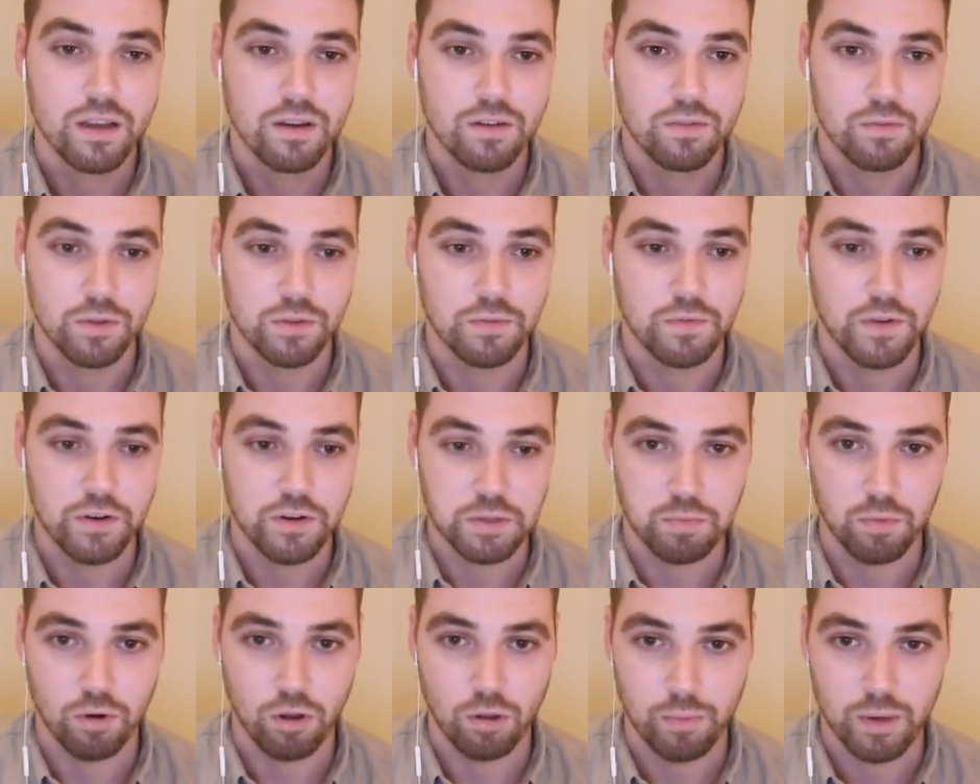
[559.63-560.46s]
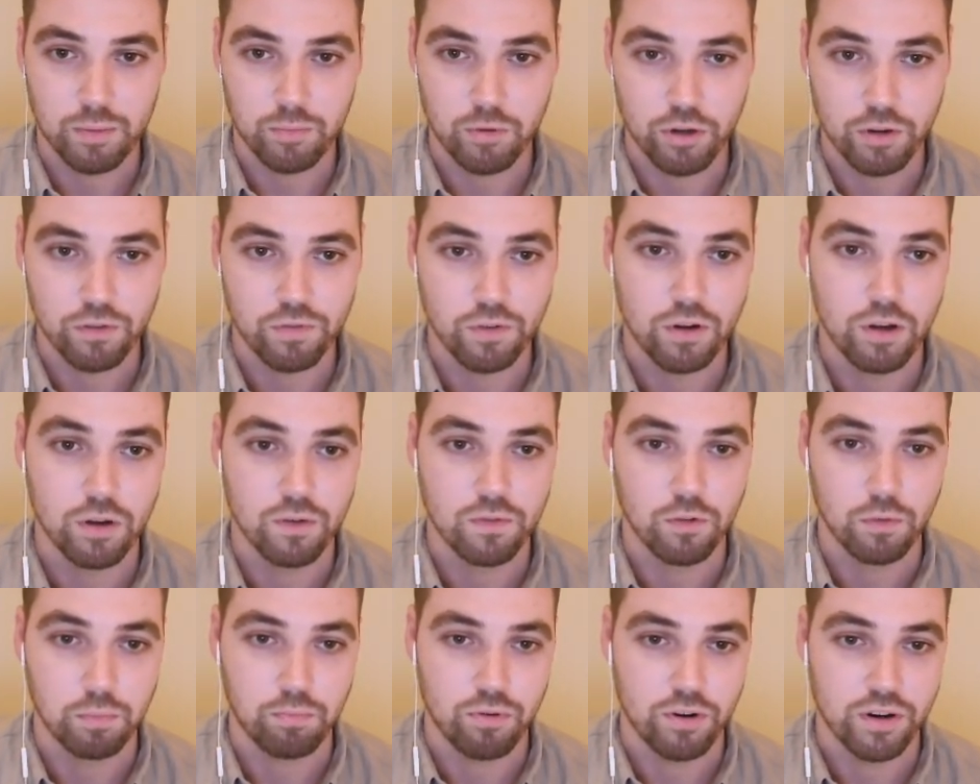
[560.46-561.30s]
with very small memory
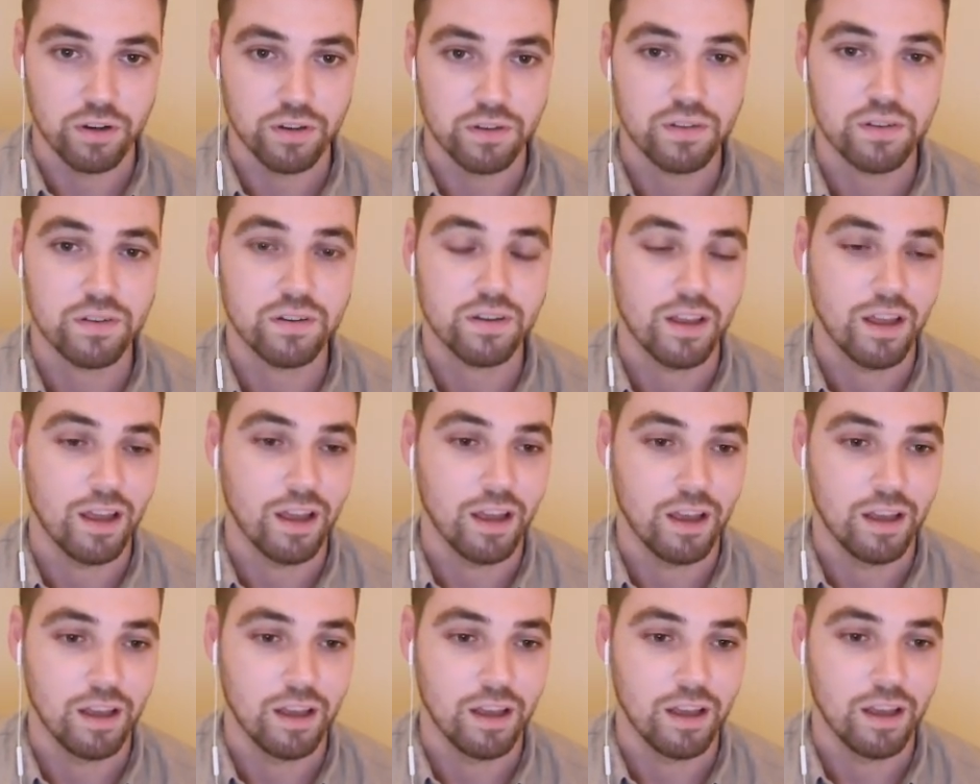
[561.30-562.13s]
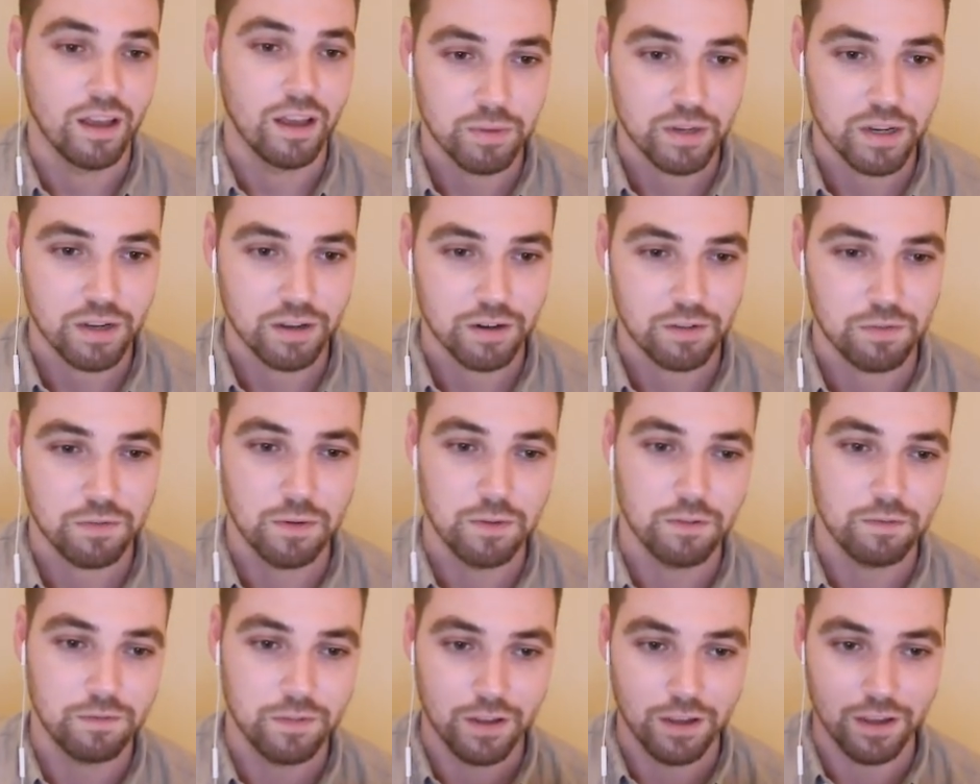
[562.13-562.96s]
footprint, and they can be kind
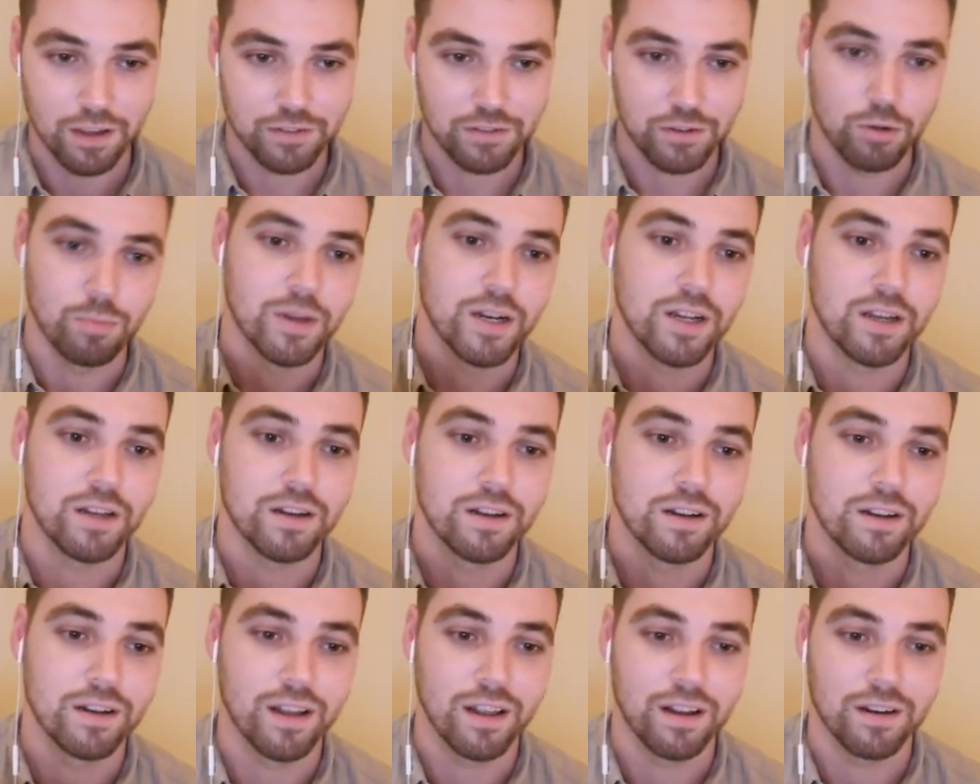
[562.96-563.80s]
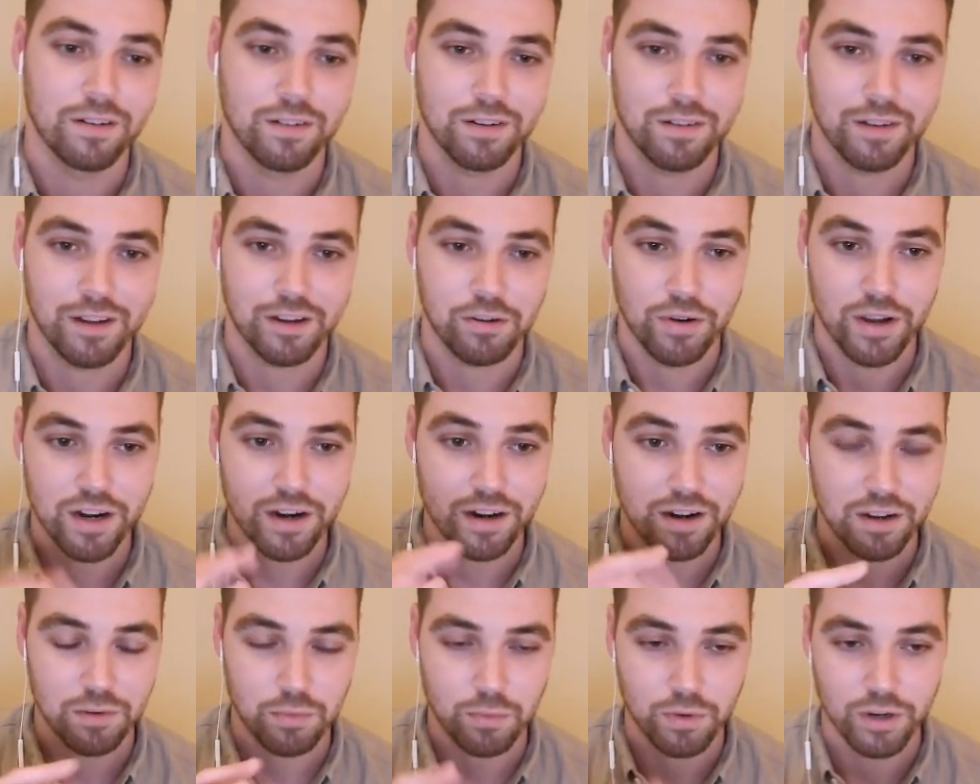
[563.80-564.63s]
of terminated and
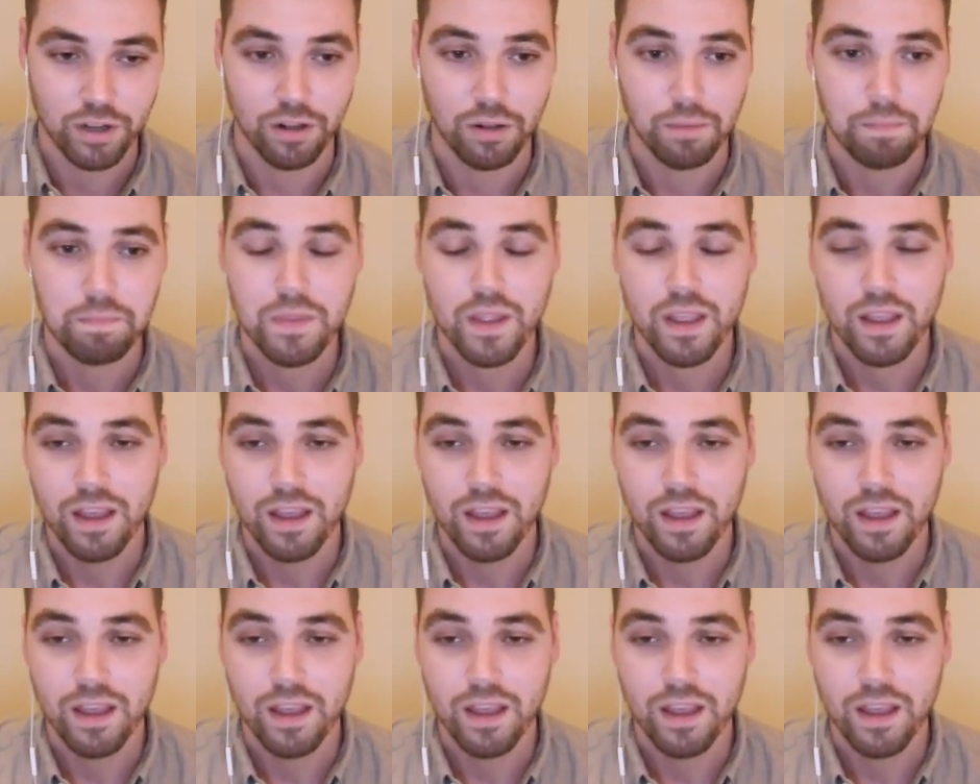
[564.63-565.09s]
created at will.